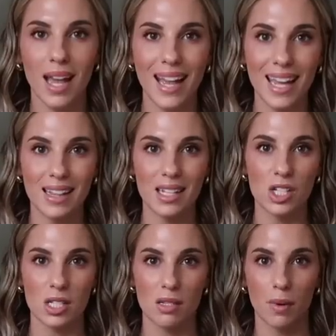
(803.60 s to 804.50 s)
again, the
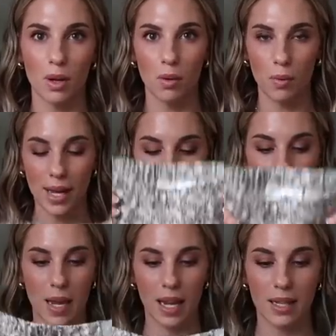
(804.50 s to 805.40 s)
adjustable
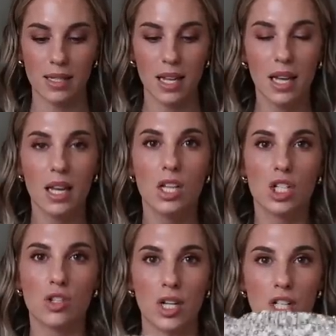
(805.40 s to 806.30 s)
waistband,
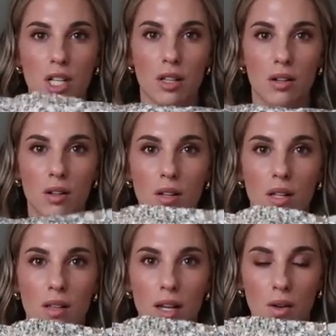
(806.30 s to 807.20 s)
stretchy little
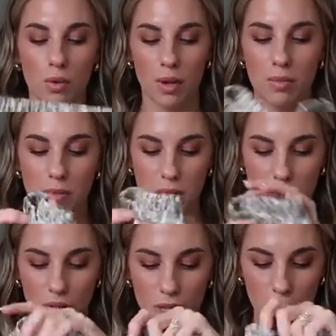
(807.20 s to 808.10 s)
like ribbed
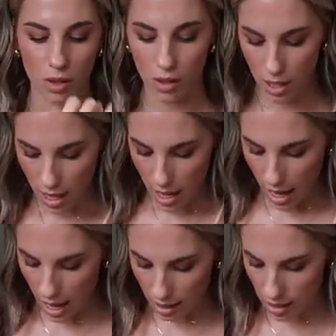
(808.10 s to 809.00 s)
material
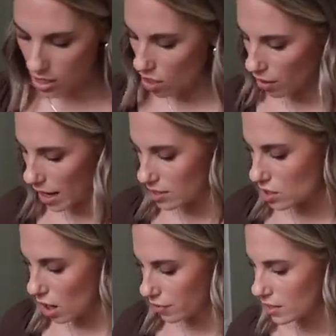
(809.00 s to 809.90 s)
and these aren't as
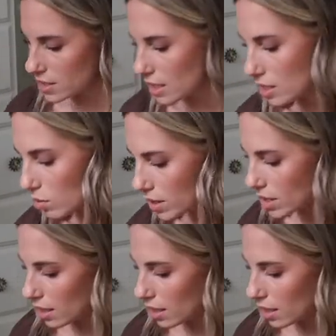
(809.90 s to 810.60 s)
soft as these ones.